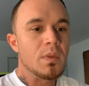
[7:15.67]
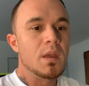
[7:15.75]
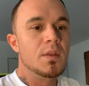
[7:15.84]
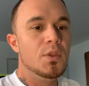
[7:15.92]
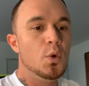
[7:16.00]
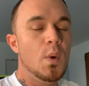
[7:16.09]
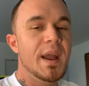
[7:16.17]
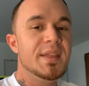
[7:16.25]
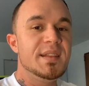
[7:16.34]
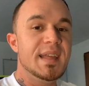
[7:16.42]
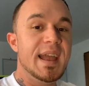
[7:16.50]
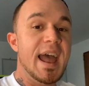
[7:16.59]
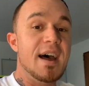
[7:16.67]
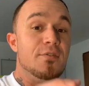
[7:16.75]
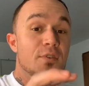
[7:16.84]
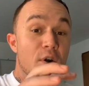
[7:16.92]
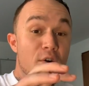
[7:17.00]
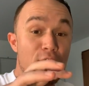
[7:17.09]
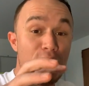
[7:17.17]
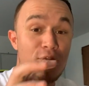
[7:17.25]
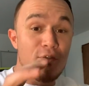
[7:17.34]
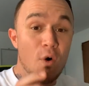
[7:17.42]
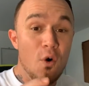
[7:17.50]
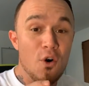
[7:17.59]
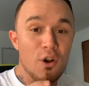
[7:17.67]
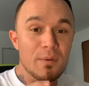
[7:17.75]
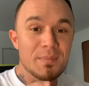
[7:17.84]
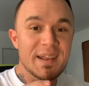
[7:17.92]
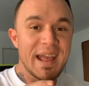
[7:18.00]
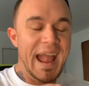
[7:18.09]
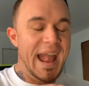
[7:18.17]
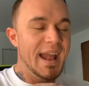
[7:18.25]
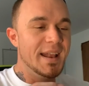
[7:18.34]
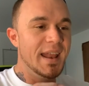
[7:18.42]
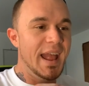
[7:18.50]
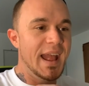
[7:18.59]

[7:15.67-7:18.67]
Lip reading: the way that they have formed and